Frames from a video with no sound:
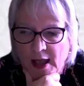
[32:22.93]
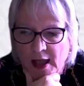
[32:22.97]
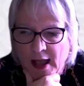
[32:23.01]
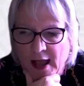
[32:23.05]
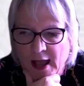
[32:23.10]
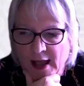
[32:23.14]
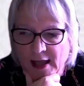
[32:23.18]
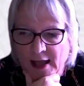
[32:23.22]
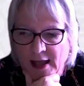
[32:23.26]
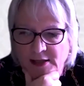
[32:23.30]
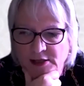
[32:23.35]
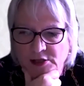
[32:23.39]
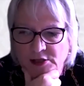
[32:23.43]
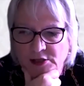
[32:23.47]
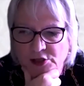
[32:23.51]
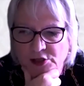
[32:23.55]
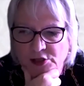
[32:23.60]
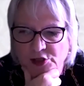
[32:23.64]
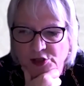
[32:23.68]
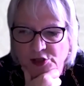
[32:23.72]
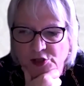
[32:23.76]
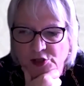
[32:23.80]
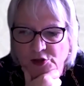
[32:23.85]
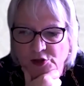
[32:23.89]
And
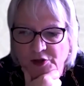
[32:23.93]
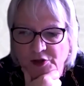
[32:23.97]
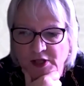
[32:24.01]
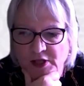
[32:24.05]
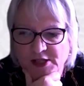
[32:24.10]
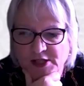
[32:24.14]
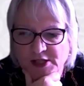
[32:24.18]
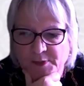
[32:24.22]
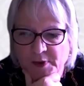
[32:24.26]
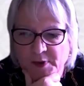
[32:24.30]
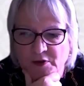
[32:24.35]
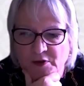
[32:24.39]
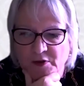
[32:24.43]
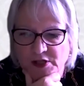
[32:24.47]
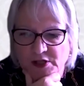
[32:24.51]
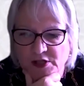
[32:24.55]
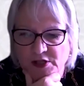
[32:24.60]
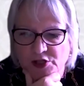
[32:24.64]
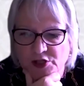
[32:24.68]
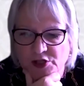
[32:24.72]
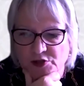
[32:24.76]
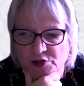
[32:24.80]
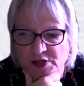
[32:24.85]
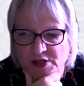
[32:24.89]
do the
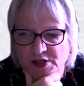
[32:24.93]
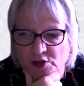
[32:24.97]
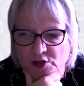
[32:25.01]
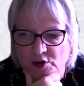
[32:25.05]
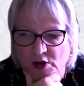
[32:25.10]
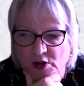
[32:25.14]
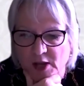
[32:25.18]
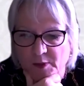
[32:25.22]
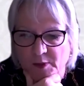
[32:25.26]
experiences you describe